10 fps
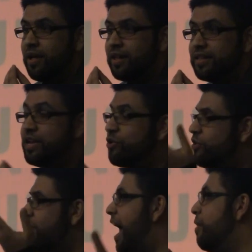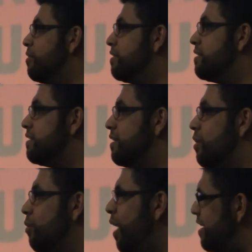leader of ours,
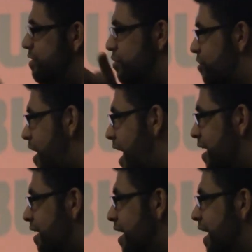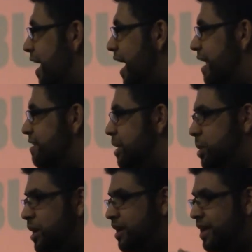why do you cry at such
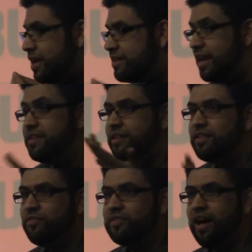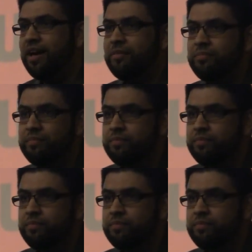a sensitive time?"